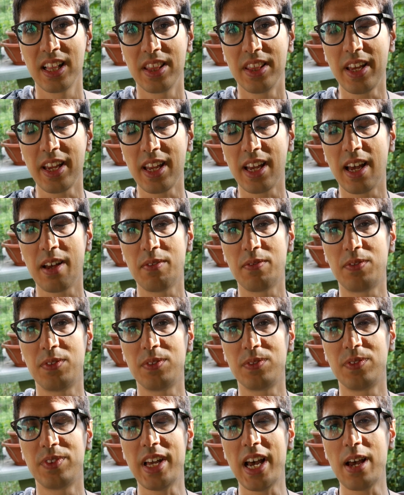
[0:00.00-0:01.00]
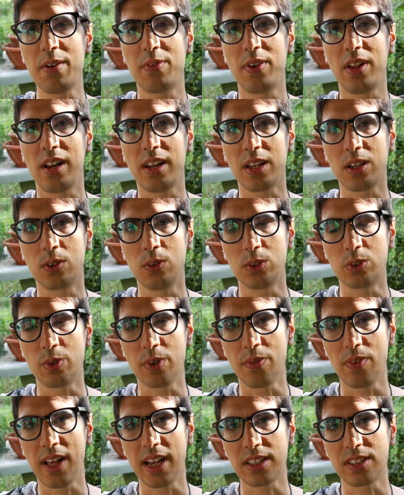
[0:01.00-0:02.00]
they have definitely good
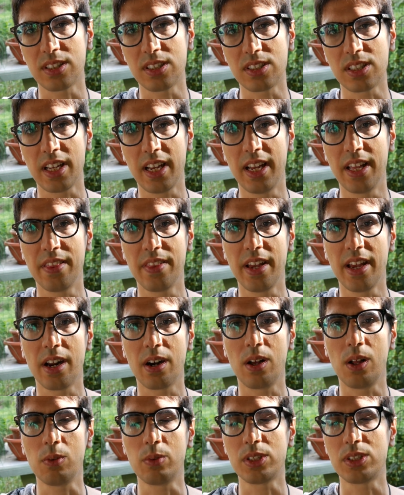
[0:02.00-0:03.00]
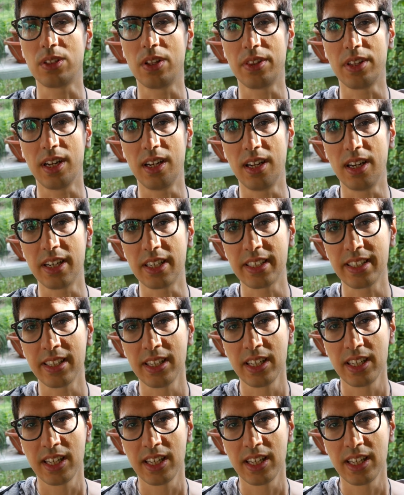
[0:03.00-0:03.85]
reflexes and they are always on the alert.